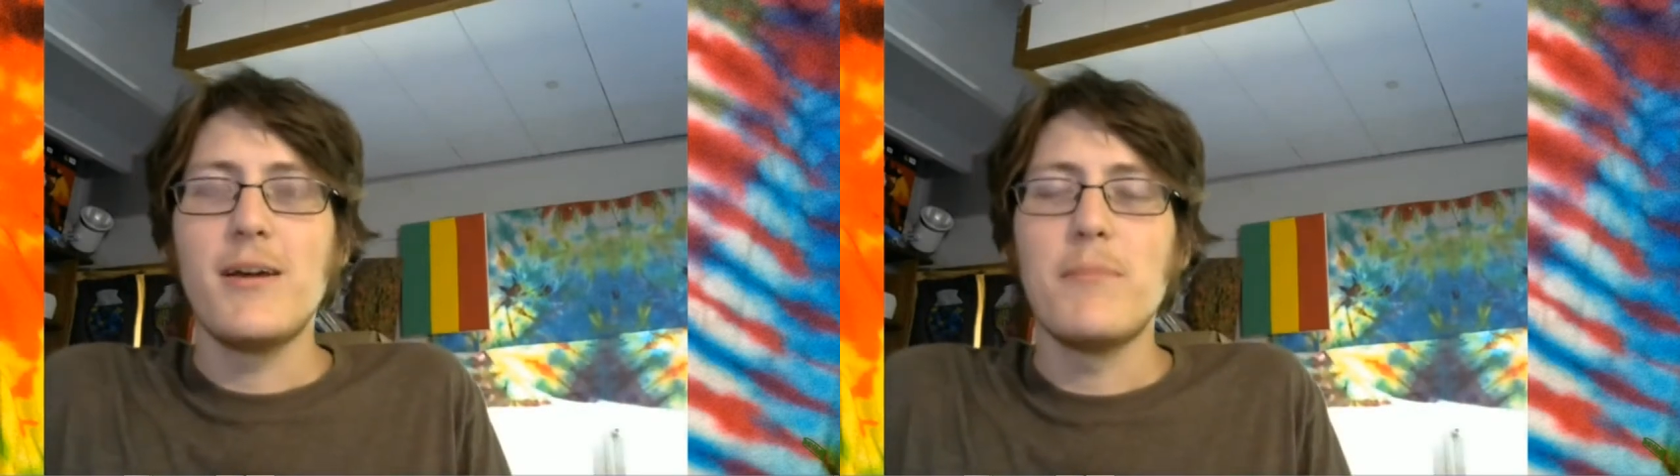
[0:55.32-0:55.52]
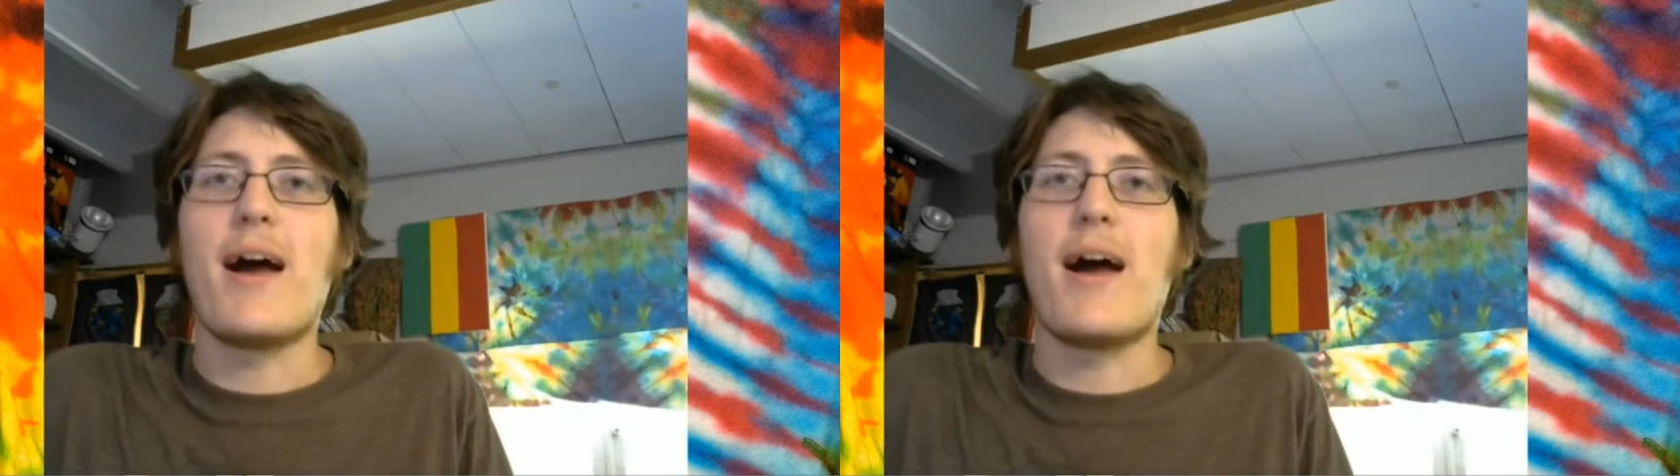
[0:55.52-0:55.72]

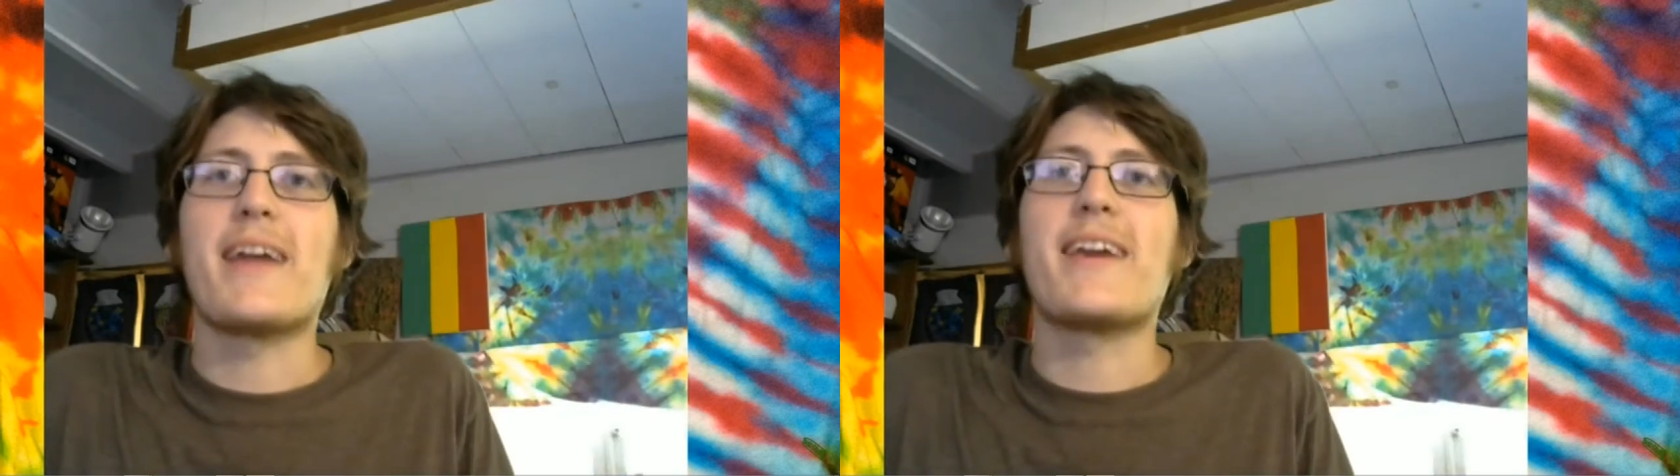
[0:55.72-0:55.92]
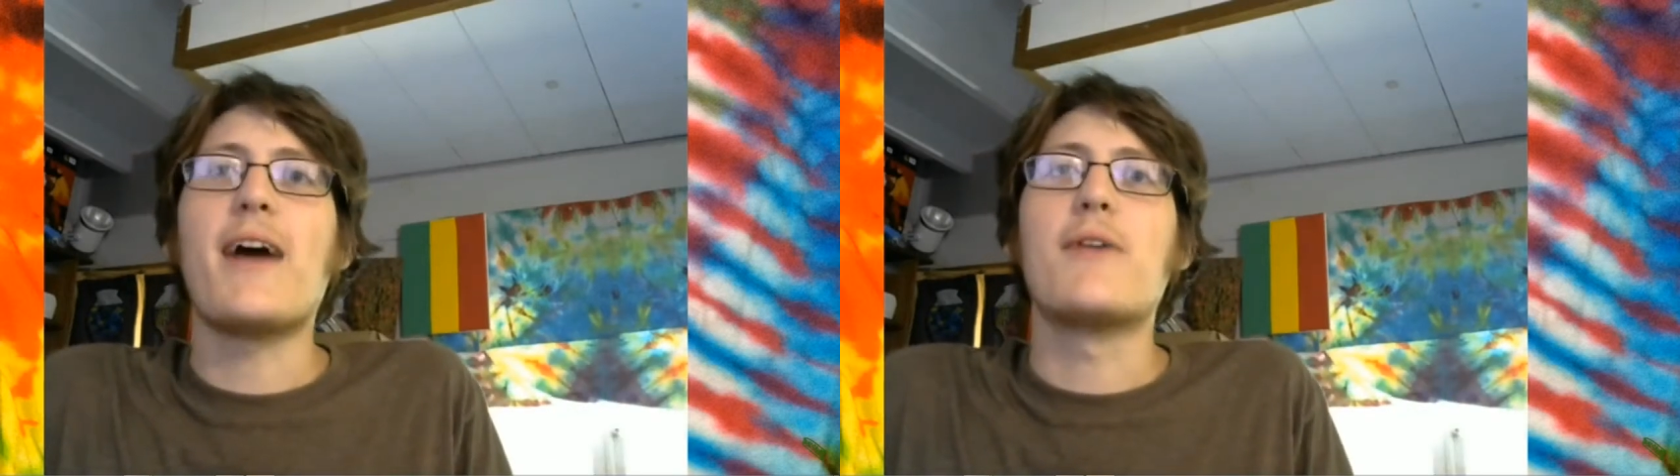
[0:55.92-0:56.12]

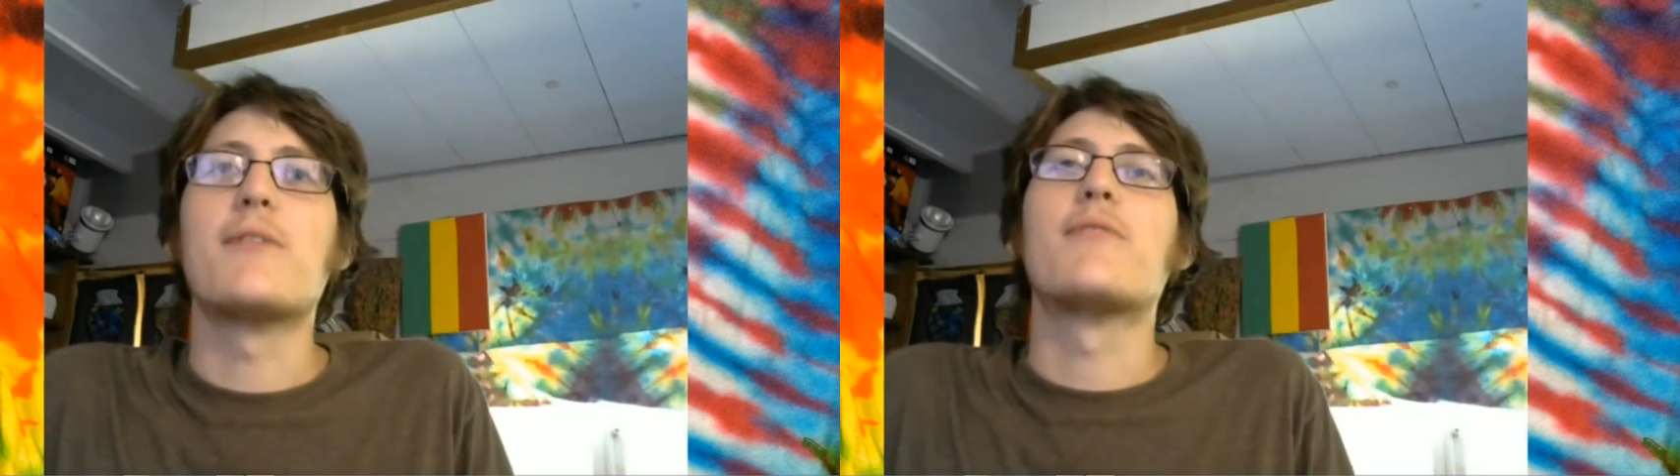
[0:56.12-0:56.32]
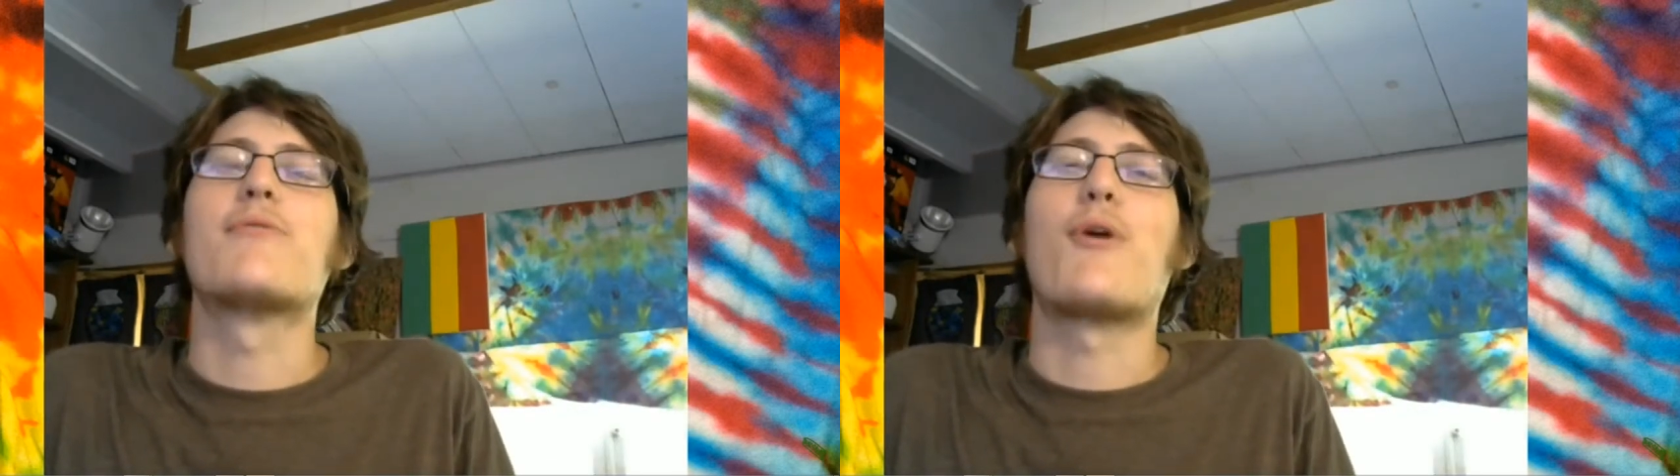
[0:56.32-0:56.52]
black out,
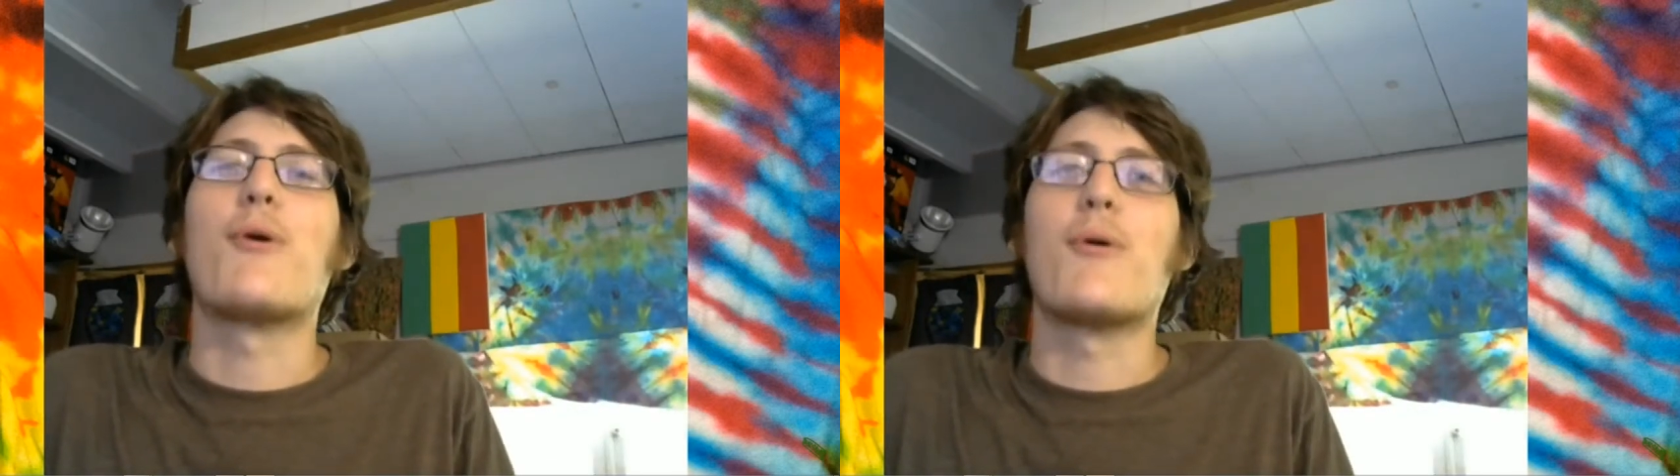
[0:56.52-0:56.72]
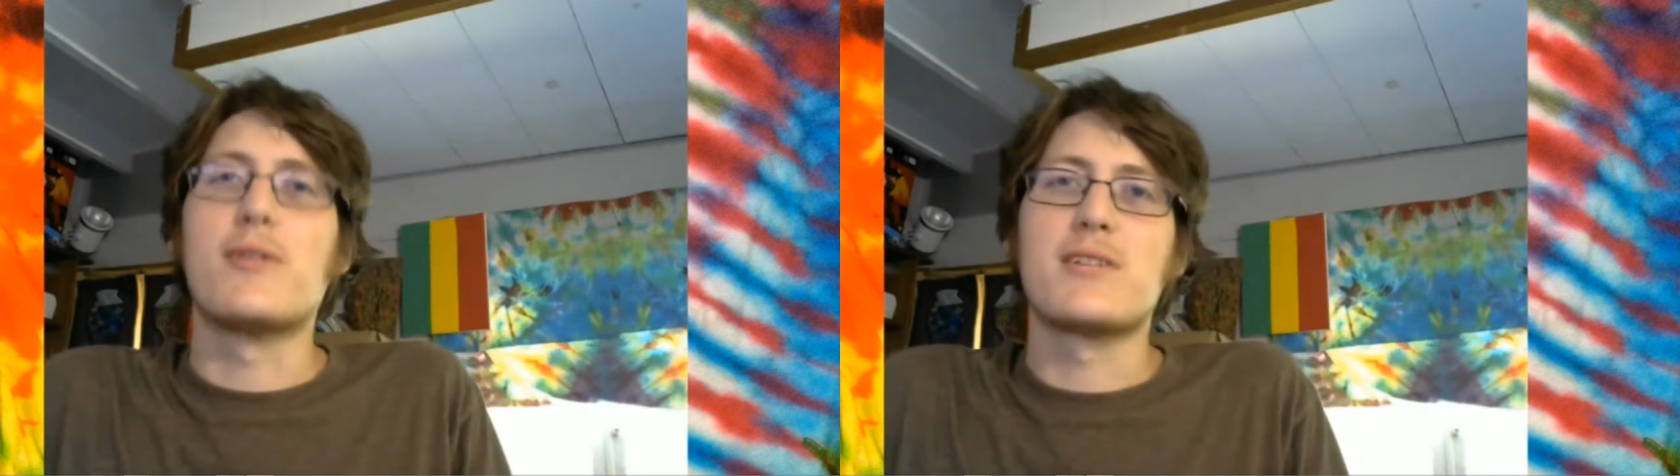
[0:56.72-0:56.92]
of
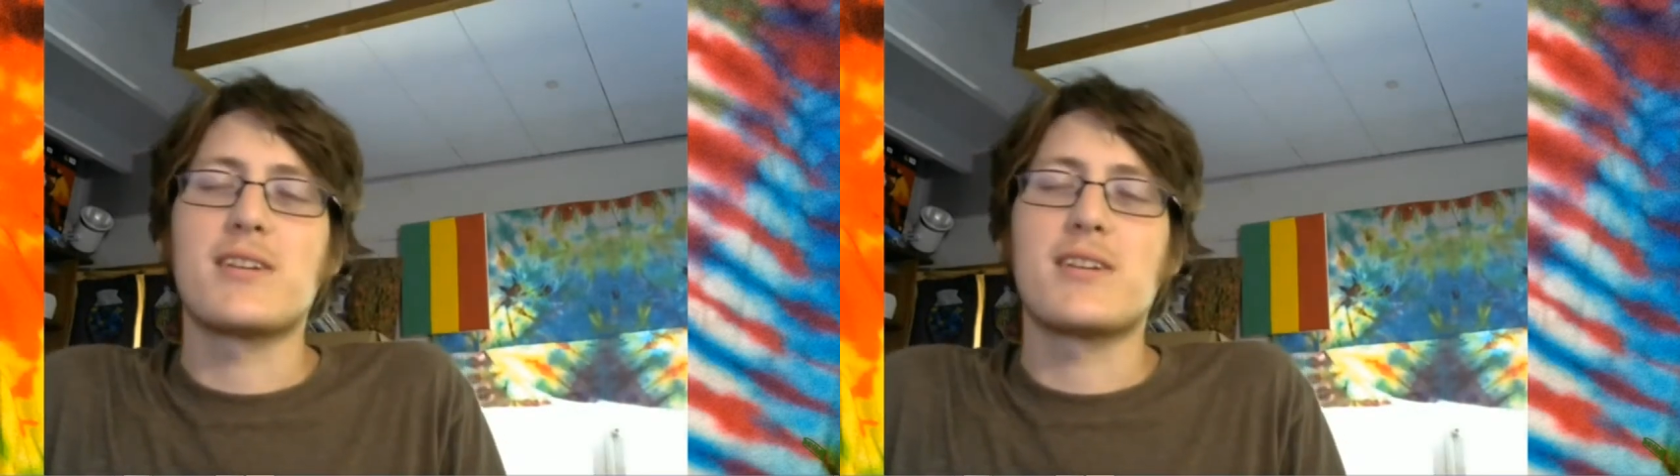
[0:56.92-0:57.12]
course,